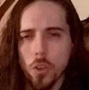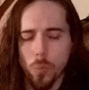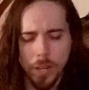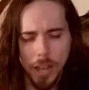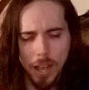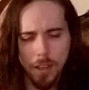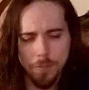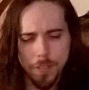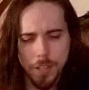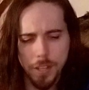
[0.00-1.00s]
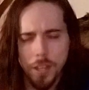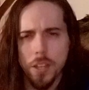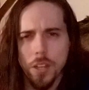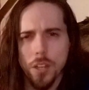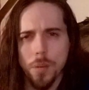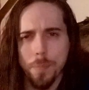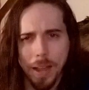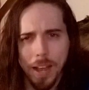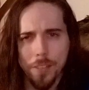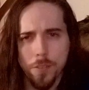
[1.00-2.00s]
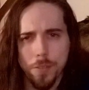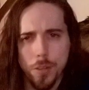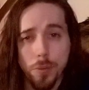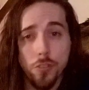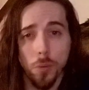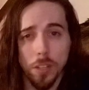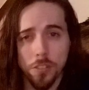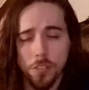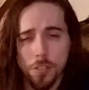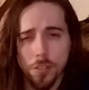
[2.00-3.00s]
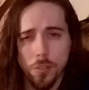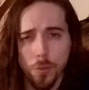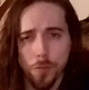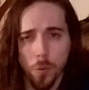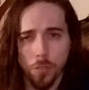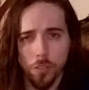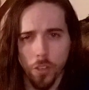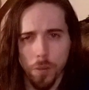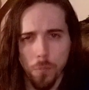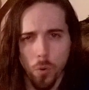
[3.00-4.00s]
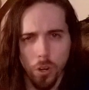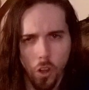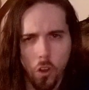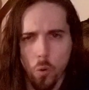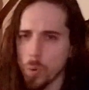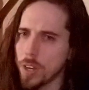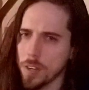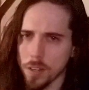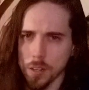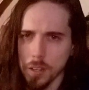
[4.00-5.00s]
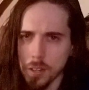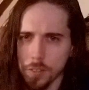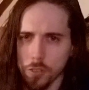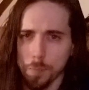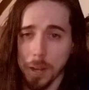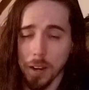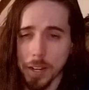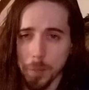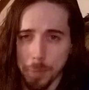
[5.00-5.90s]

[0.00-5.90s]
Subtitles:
We have the Path of the Ritualist, which focuses on more long-winded spell-like